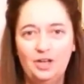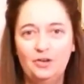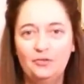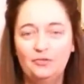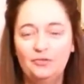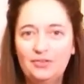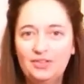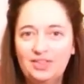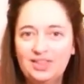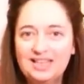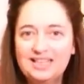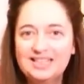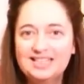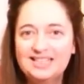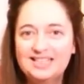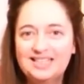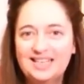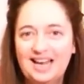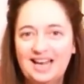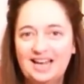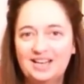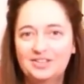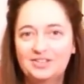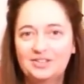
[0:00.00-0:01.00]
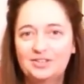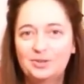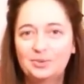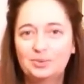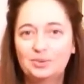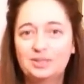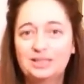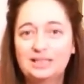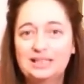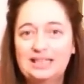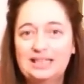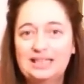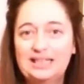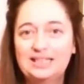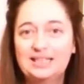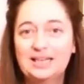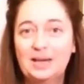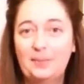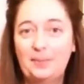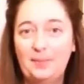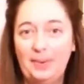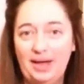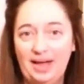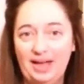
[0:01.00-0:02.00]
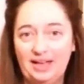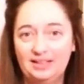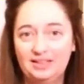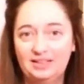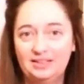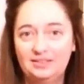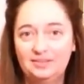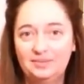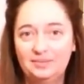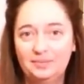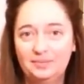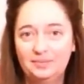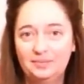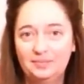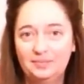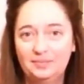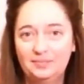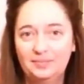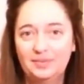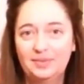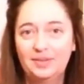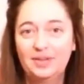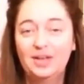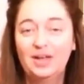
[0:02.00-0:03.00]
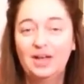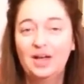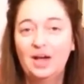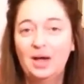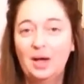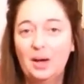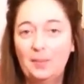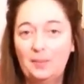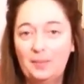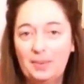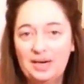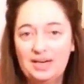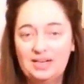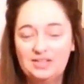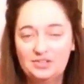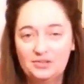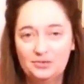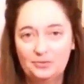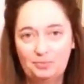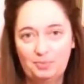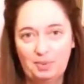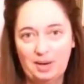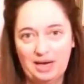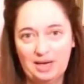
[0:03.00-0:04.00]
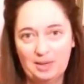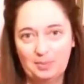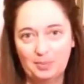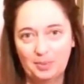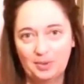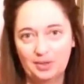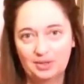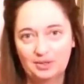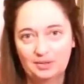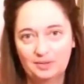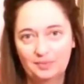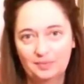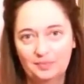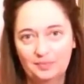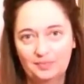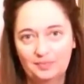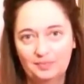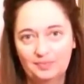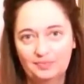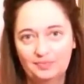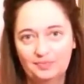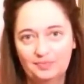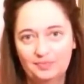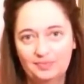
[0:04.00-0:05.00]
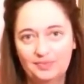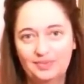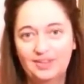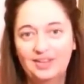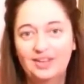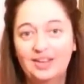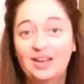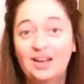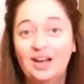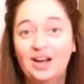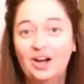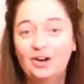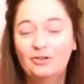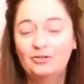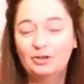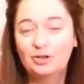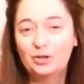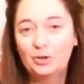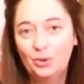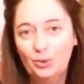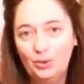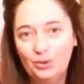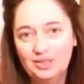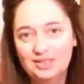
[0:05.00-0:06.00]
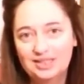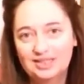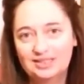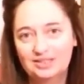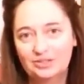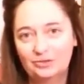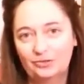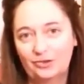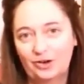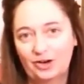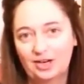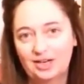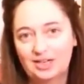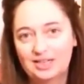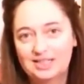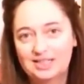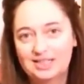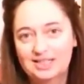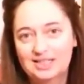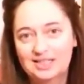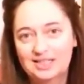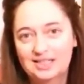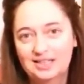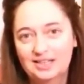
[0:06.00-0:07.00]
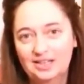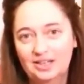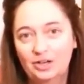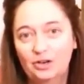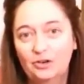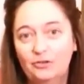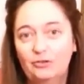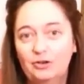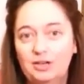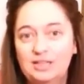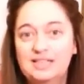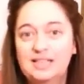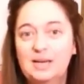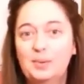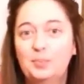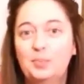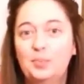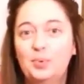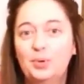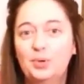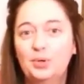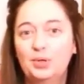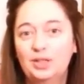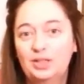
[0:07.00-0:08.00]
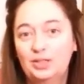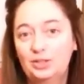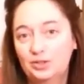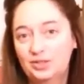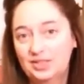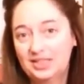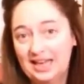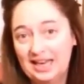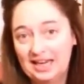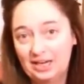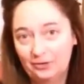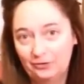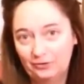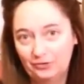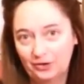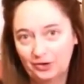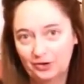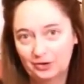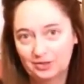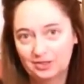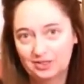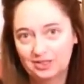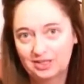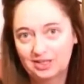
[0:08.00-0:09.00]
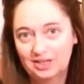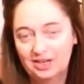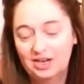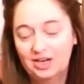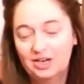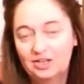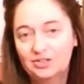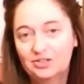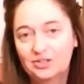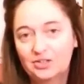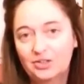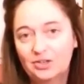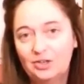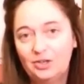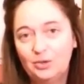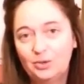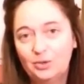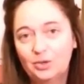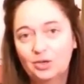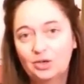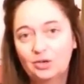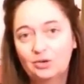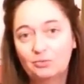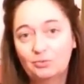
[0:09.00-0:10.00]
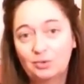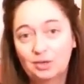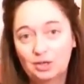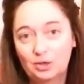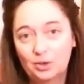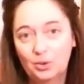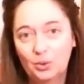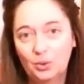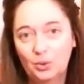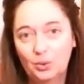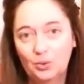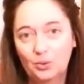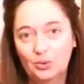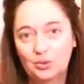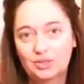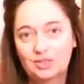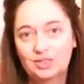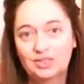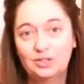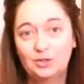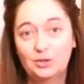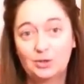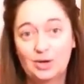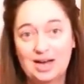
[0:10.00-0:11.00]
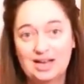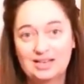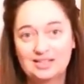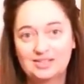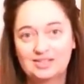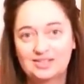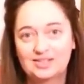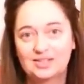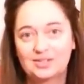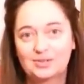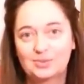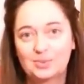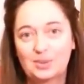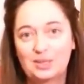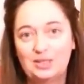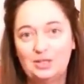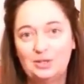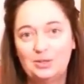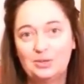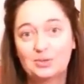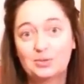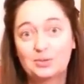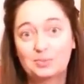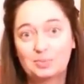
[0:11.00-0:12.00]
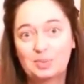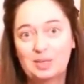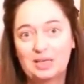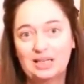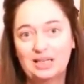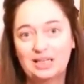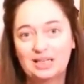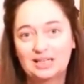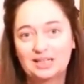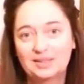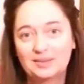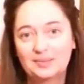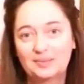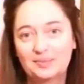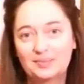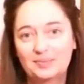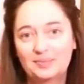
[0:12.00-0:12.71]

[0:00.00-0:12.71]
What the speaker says: For this test, you will need a pen, a piece of paper, a recording device, for example your telephone, so that you can record your answers when you speak,